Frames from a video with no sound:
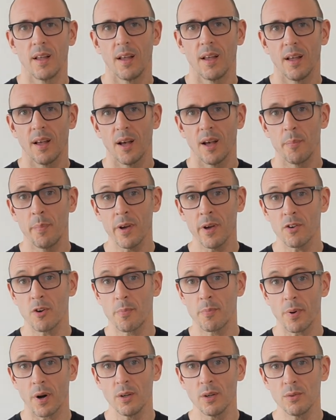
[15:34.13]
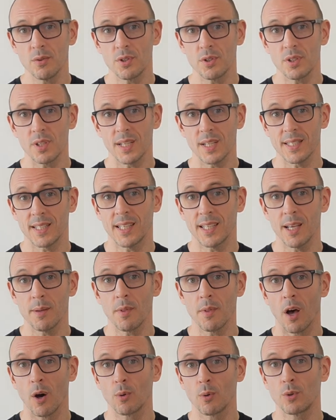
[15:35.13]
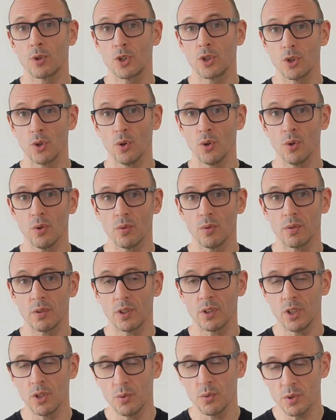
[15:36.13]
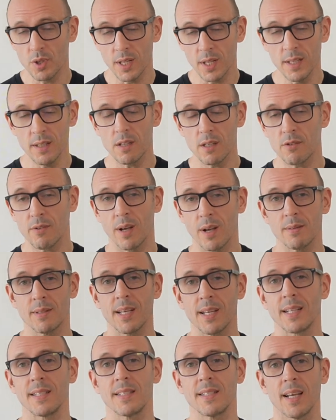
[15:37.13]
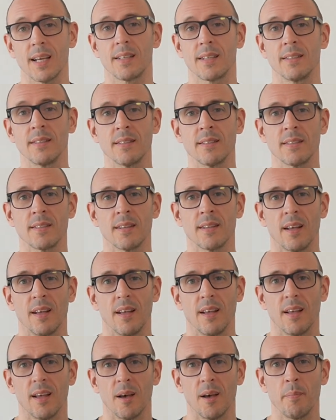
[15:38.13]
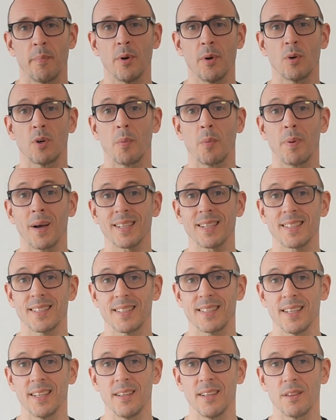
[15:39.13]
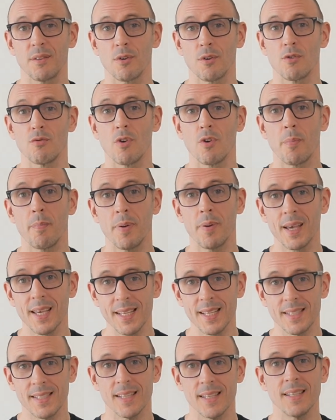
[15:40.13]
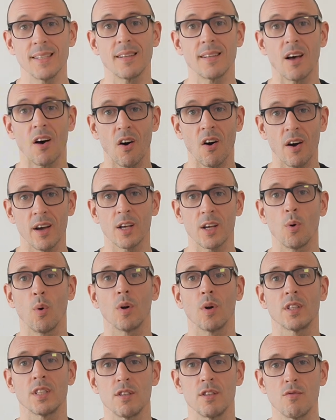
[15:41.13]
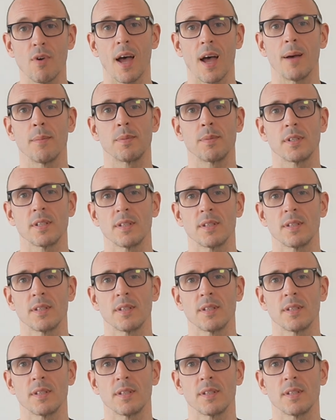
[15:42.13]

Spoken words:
A better approach is to keep the hold short, usually around 10 seconds, and build capacity through repeated high quality reps.